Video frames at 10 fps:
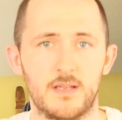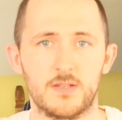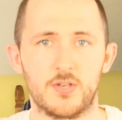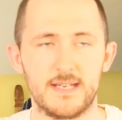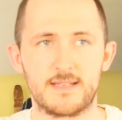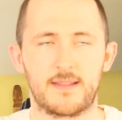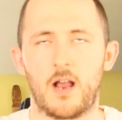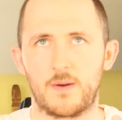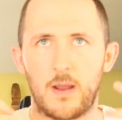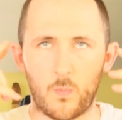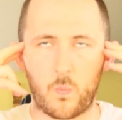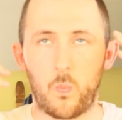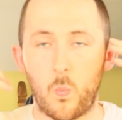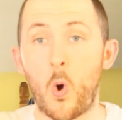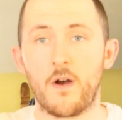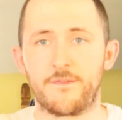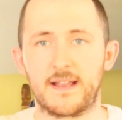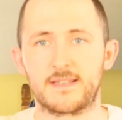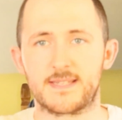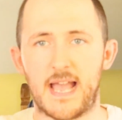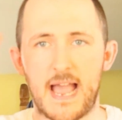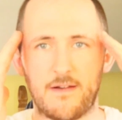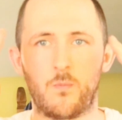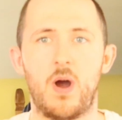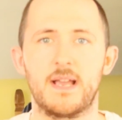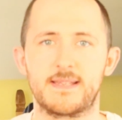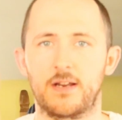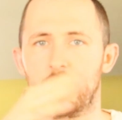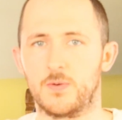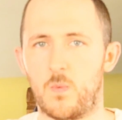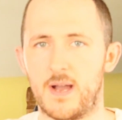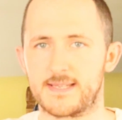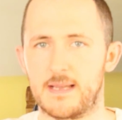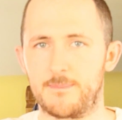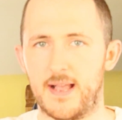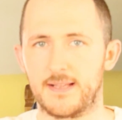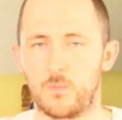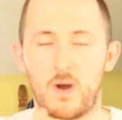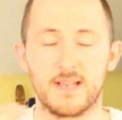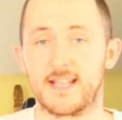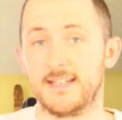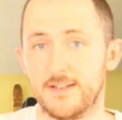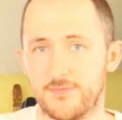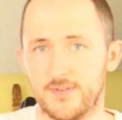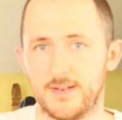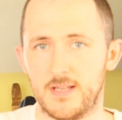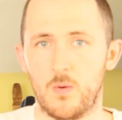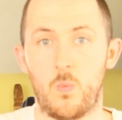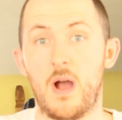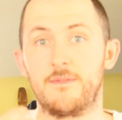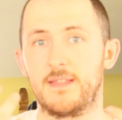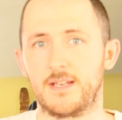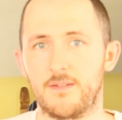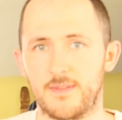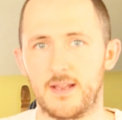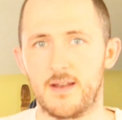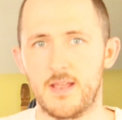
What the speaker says: So you need to think, okay, what effect does that have? Why is that good? Why is that bad? Why is that different? Why have they done that?